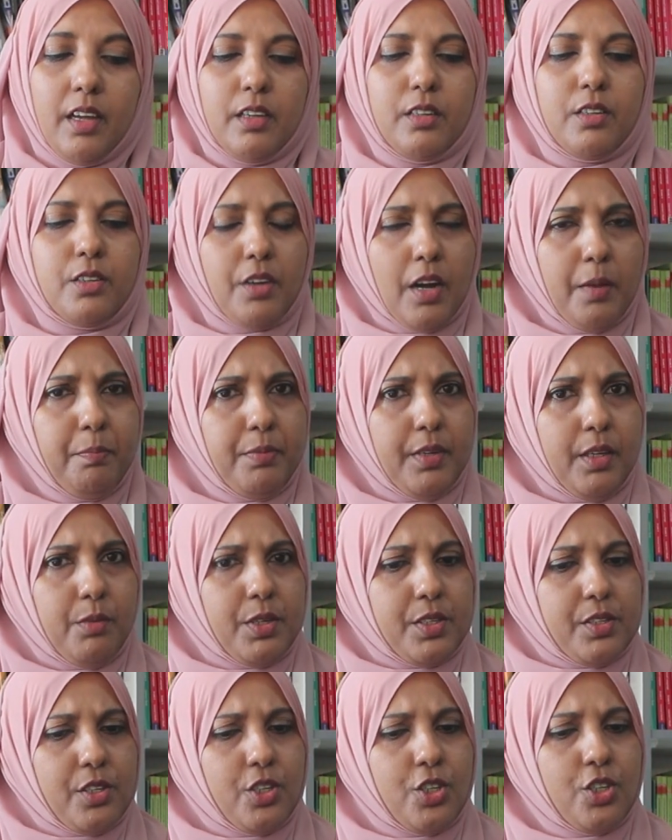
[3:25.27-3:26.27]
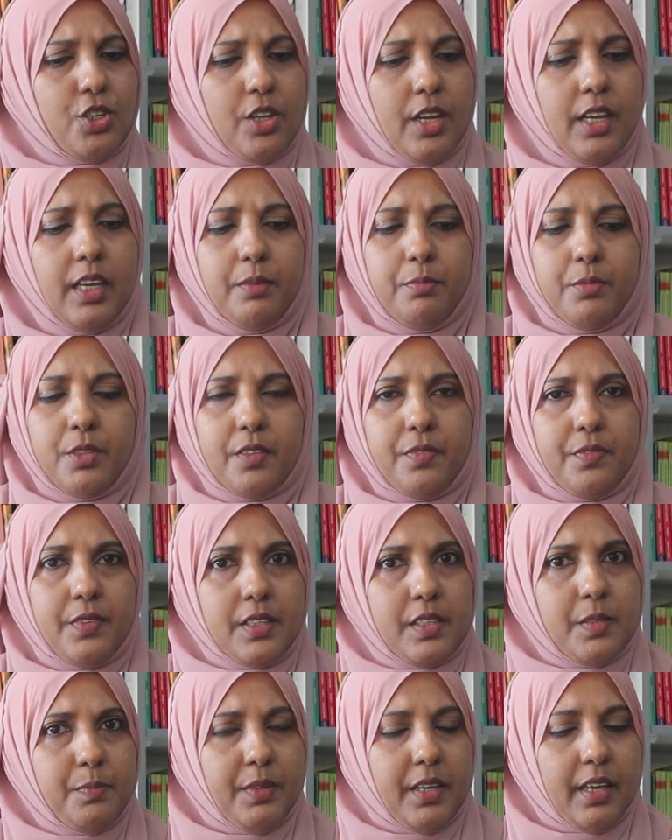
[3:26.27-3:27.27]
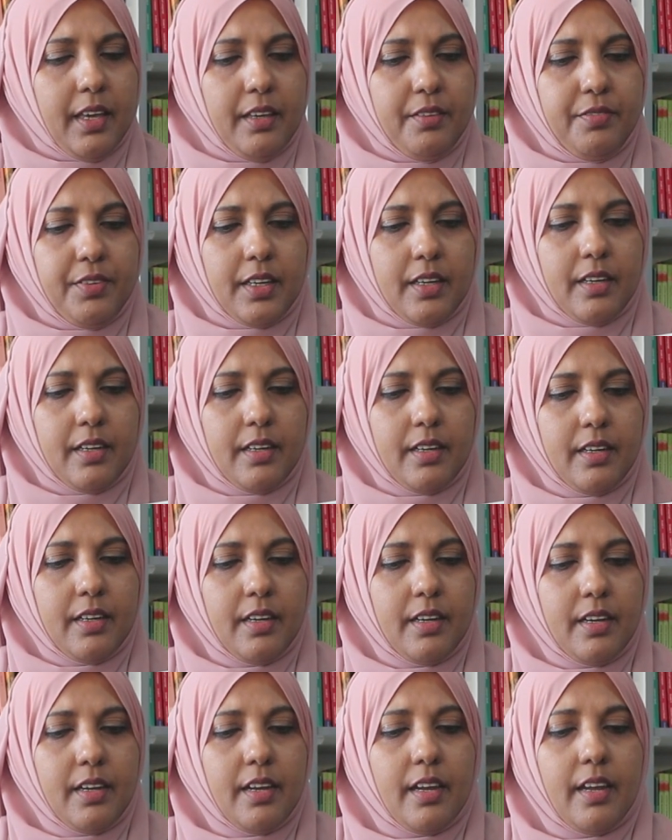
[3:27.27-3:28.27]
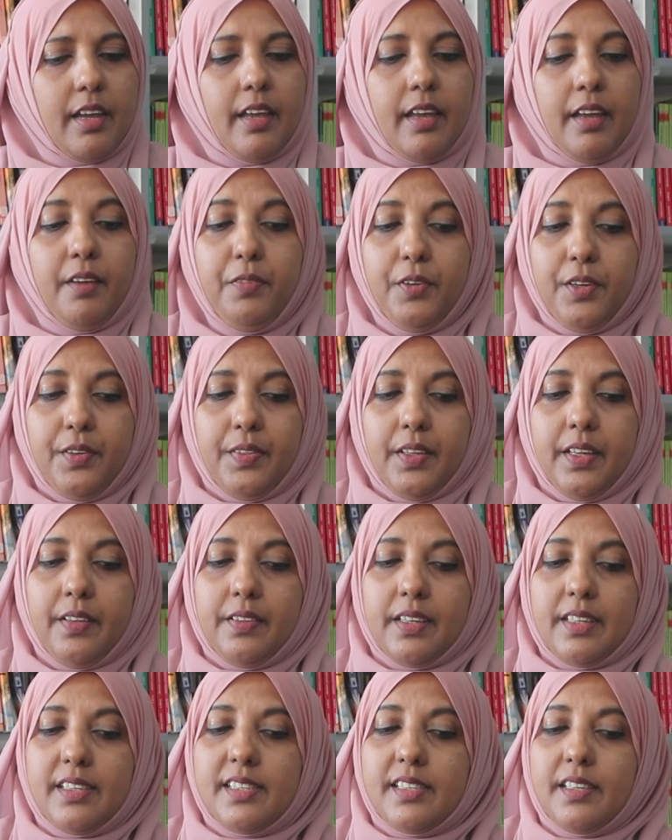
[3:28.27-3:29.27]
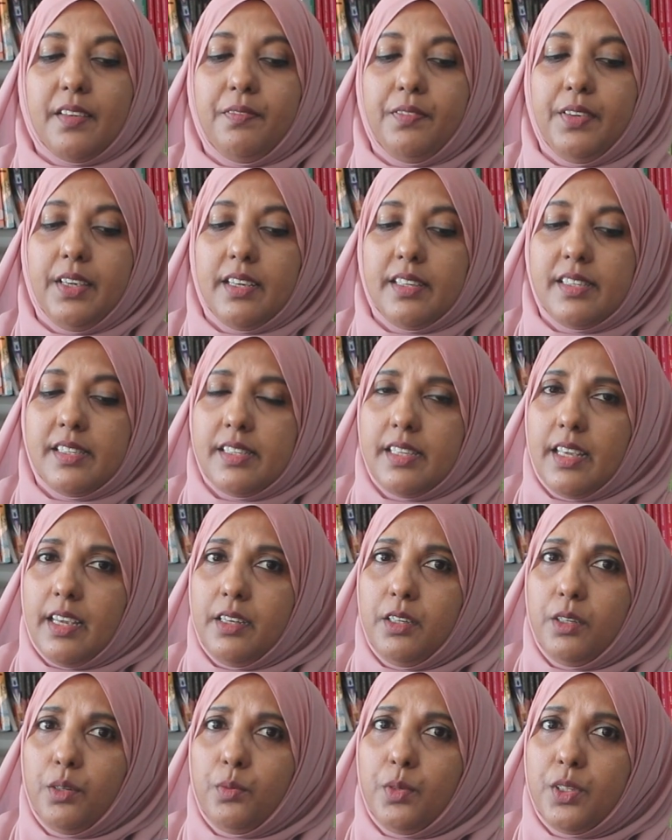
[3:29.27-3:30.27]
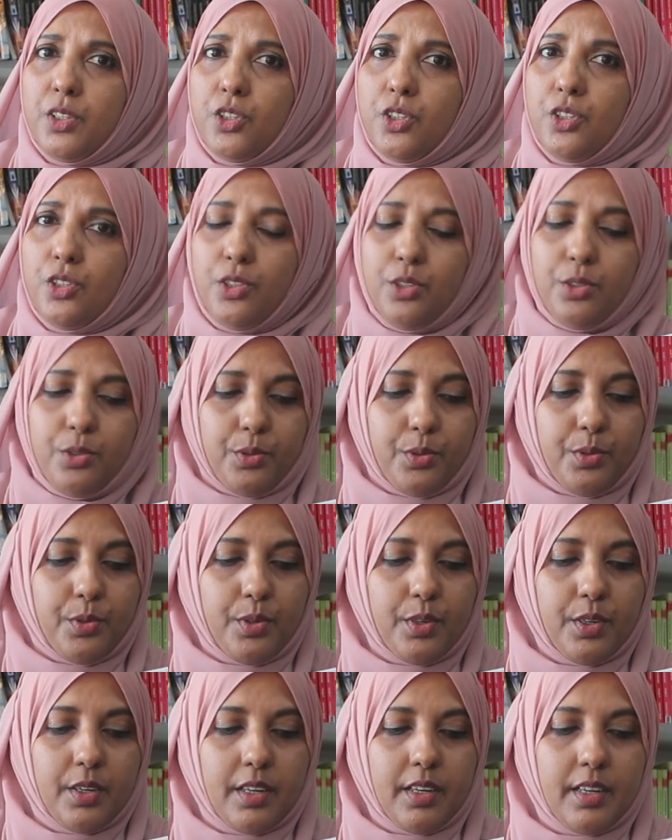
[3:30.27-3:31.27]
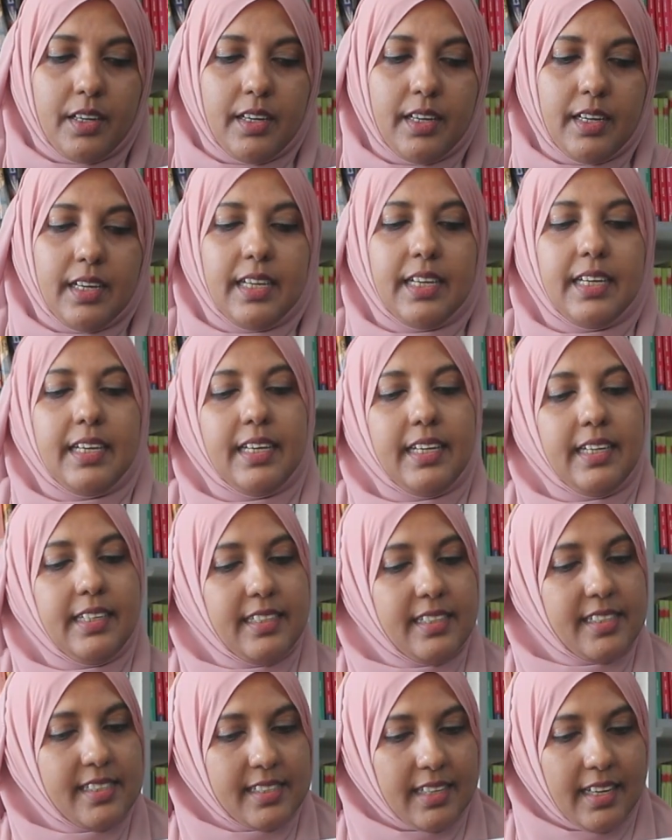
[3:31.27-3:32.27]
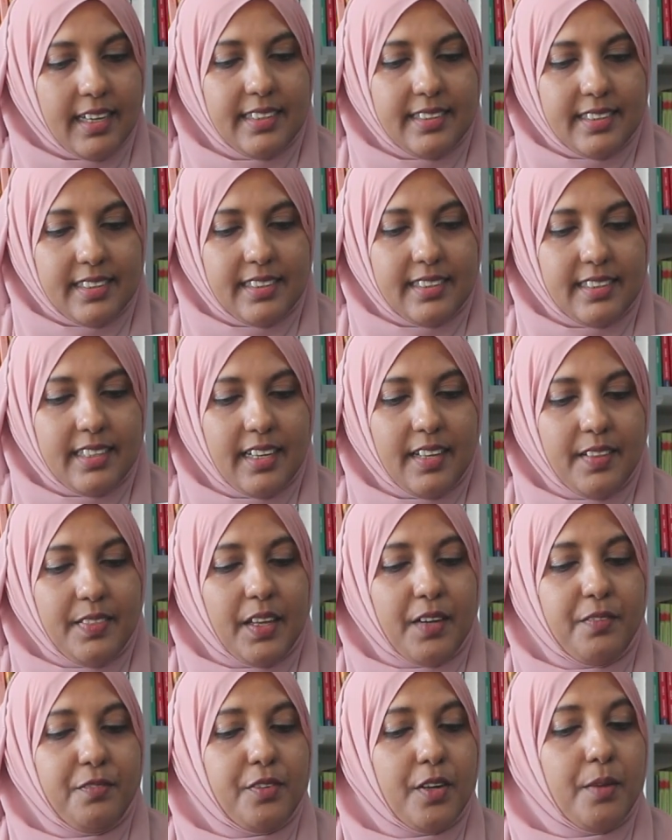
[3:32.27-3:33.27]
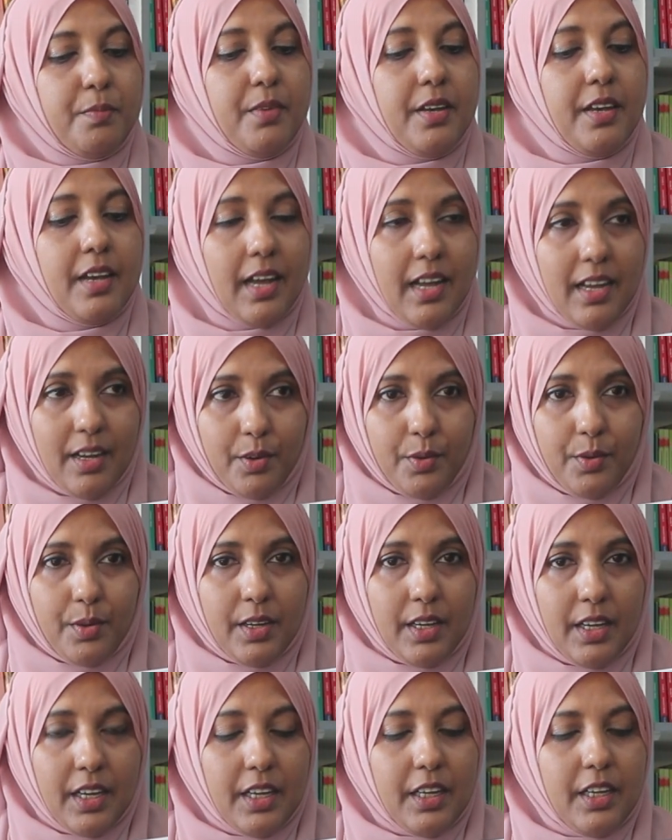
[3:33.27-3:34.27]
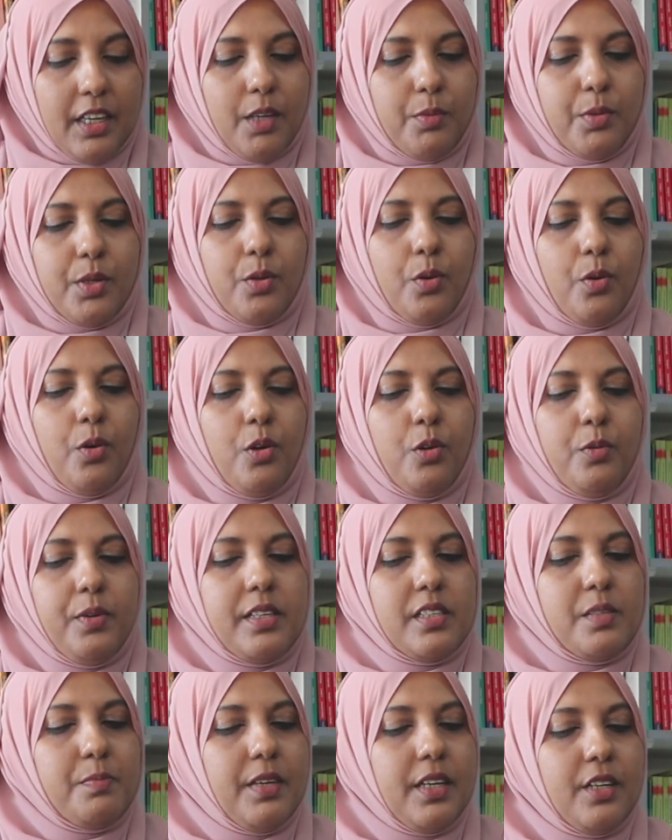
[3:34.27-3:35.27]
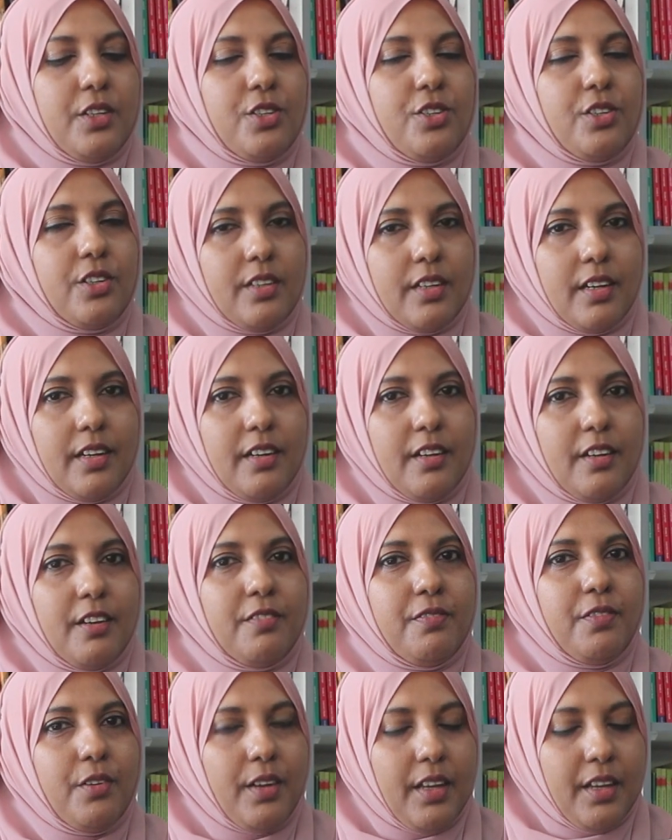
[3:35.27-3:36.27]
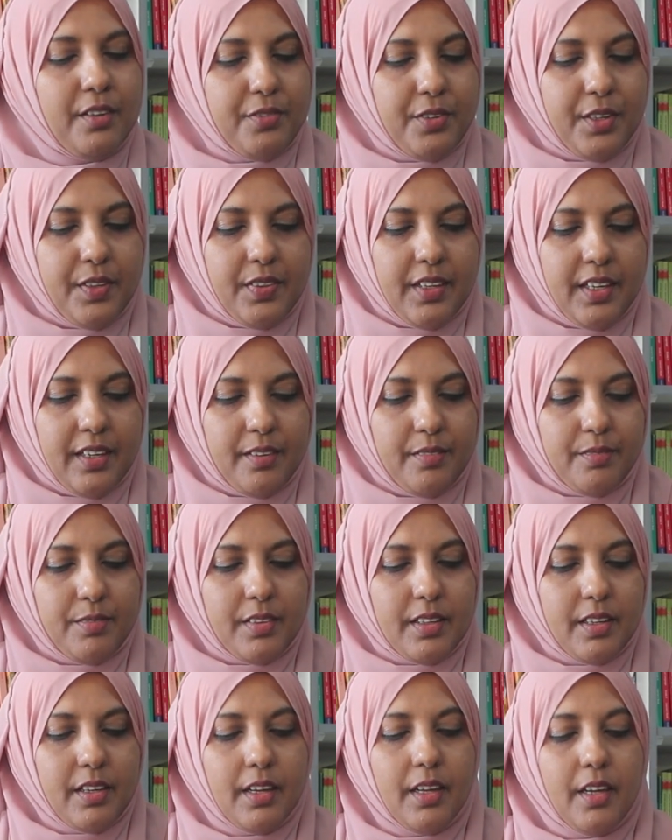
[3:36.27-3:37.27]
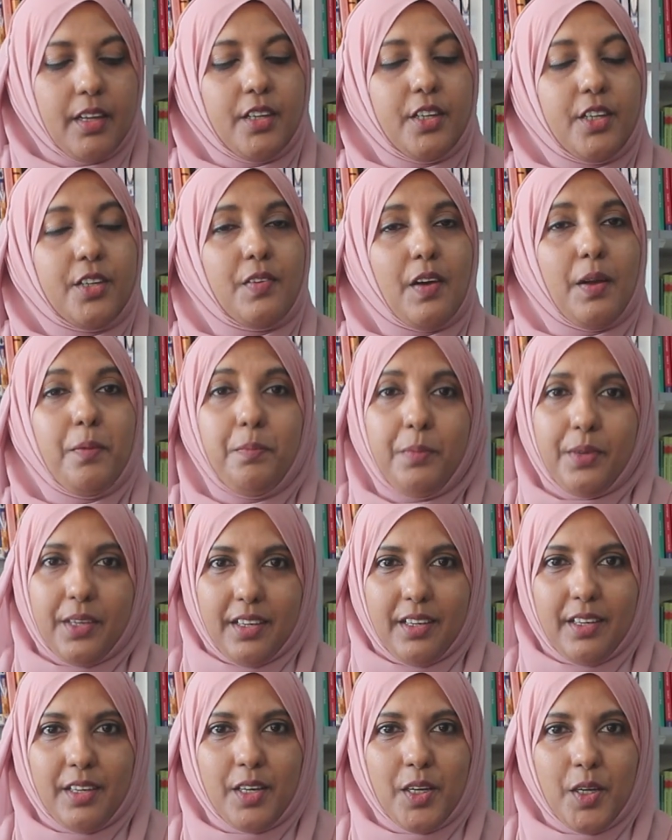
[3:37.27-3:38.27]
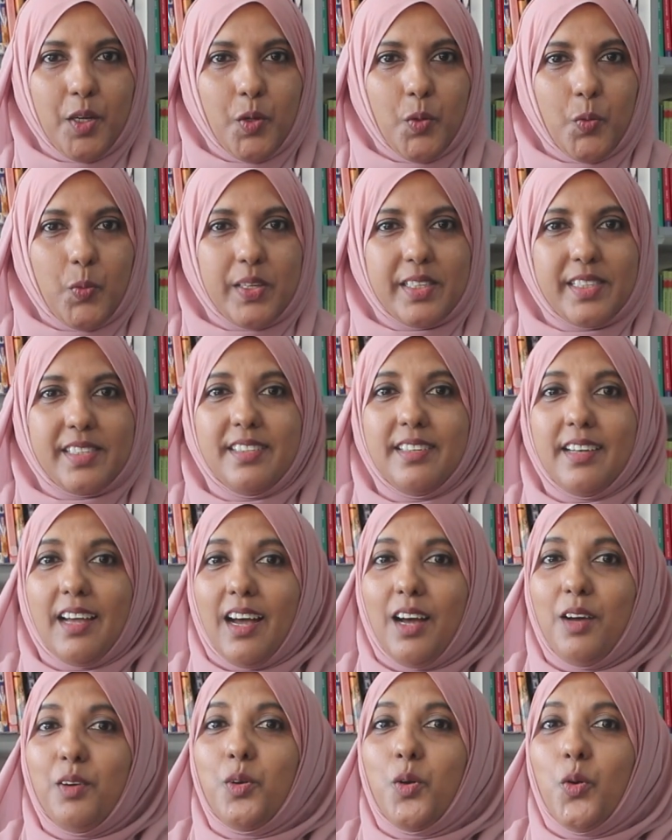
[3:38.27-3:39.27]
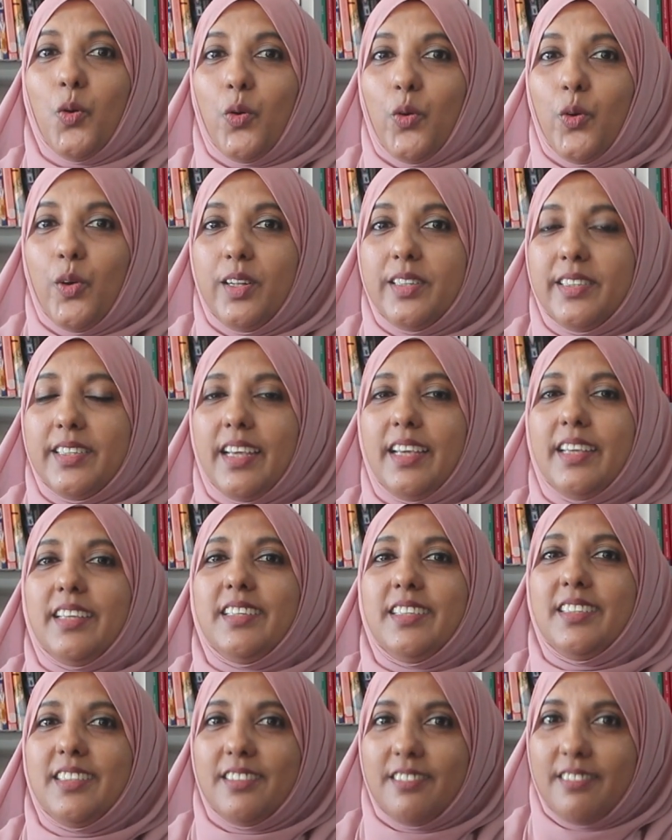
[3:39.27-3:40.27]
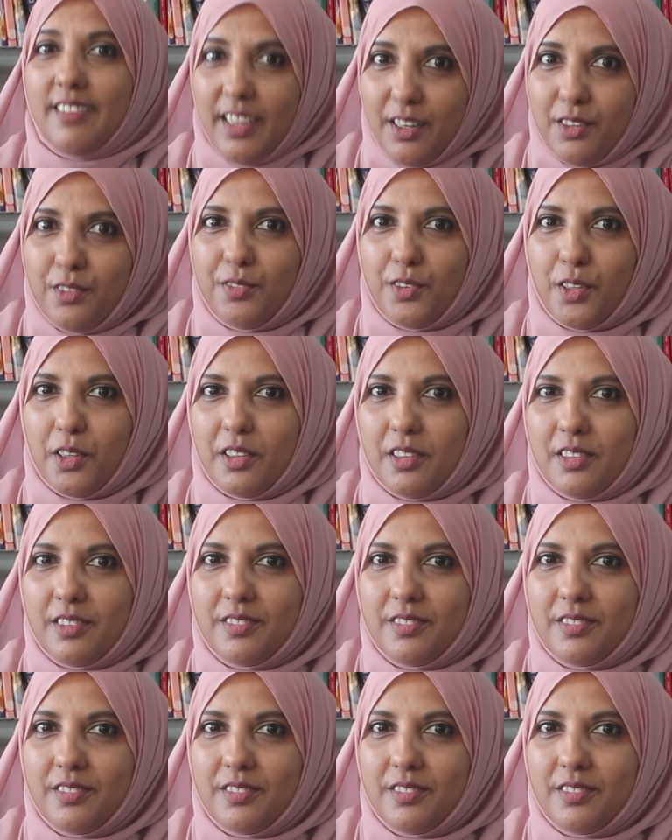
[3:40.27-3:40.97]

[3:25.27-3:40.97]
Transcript: Grumpy was ashamed of this behavior. Everything that Safiyya said was true. He decided that from now he would always make shukr for everything. Grumpy was now called grateful.